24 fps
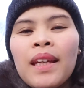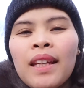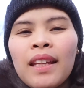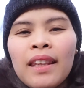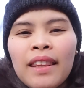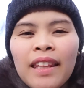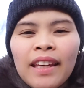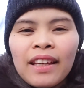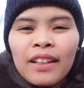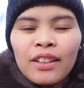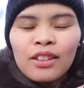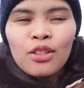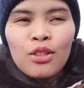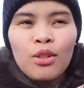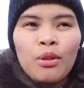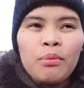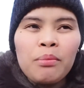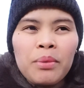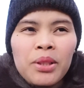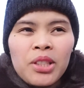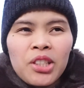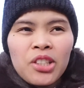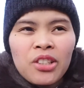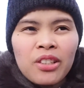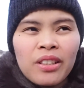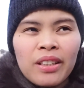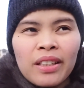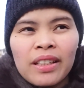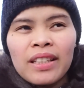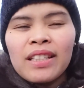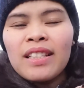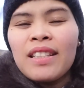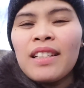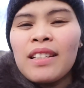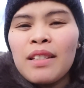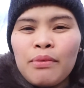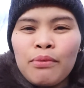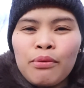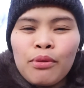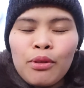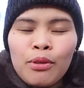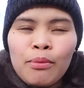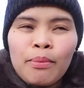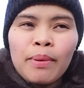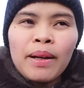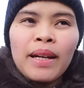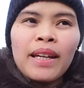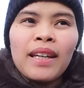Thank you so much guys. That's
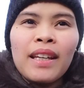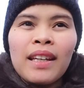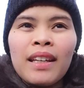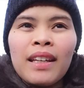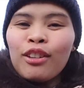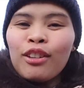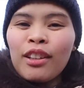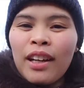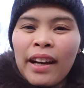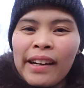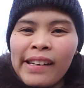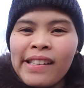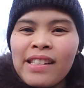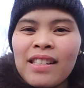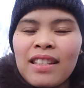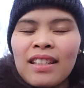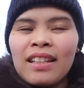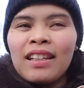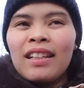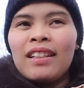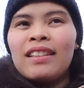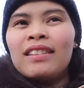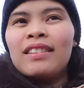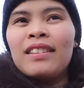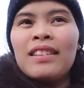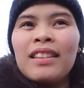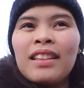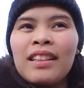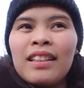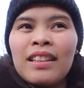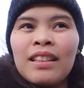for my guys. And,